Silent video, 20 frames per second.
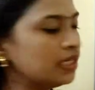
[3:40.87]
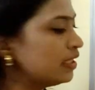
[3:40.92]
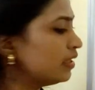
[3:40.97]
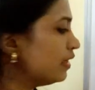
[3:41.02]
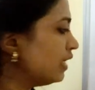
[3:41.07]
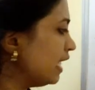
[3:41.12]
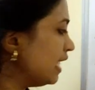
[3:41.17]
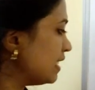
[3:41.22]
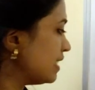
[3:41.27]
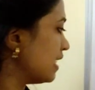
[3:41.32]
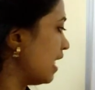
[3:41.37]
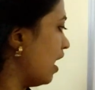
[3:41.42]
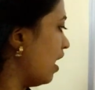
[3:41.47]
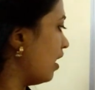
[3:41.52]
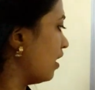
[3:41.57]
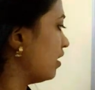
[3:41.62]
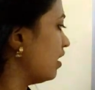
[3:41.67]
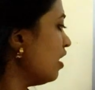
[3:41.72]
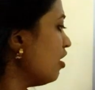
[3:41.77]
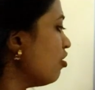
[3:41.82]
These
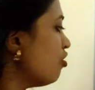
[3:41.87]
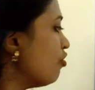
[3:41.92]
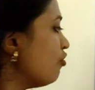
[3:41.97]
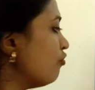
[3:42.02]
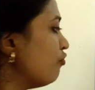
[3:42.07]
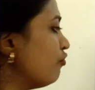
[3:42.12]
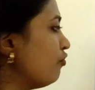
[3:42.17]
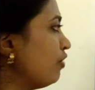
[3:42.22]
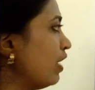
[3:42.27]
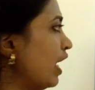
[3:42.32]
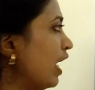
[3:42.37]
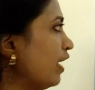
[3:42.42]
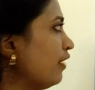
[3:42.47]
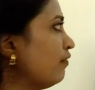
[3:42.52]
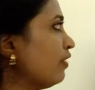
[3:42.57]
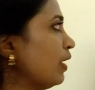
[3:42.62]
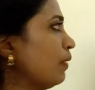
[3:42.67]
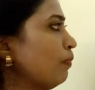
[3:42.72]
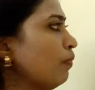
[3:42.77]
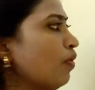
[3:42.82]
are the
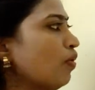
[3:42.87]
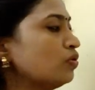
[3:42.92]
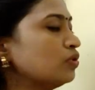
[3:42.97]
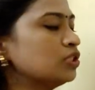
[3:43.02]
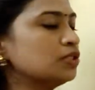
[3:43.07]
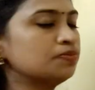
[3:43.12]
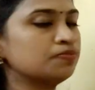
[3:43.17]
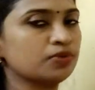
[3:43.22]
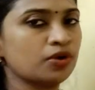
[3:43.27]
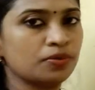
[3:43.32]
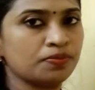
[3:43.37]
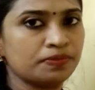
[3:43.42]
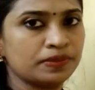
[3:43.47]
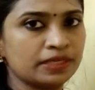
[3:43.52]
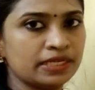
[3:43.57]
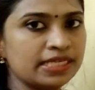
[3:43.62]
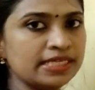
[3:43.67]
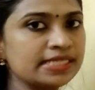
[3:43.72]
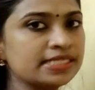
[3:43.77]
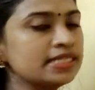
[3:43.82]
5 important
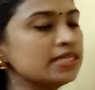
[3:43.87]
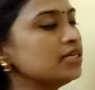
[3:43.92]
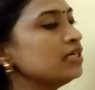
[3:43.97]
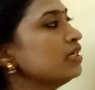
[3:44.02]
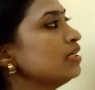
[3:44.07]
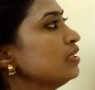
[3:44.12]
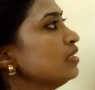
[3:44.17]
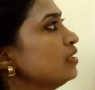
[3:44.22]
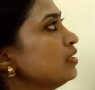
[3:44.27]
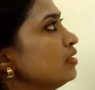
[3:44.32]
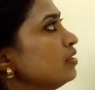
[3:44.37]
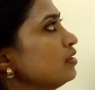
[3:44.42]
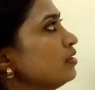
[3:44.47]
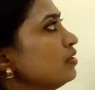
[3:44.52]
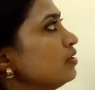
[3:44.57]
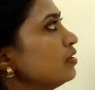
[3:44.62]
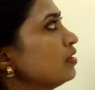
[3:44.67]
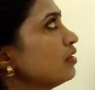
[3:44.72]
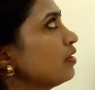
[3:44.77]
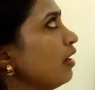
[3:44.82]
properties
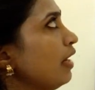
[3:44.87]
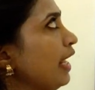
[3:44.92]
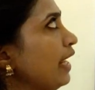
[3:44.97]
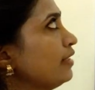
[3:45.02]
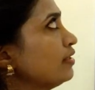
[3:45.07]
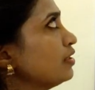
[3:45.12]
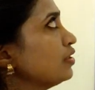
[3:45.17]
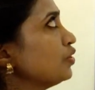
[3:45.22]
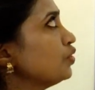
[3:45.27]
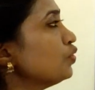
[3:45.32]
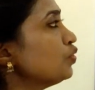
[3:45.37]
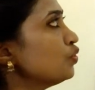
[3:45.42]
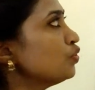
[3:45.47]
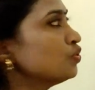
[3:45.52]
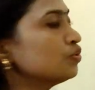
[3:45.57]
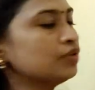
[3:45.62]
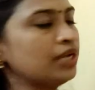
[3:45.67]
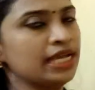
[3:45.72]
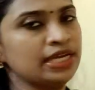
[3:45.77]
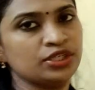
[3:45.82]
related to
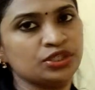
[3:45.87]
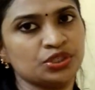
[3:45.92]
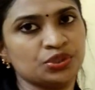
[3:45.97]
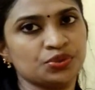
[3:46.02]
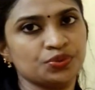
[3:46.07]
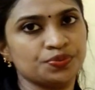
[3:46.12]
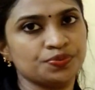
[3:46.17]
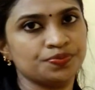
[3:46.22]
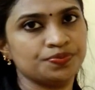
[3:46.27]
ratio.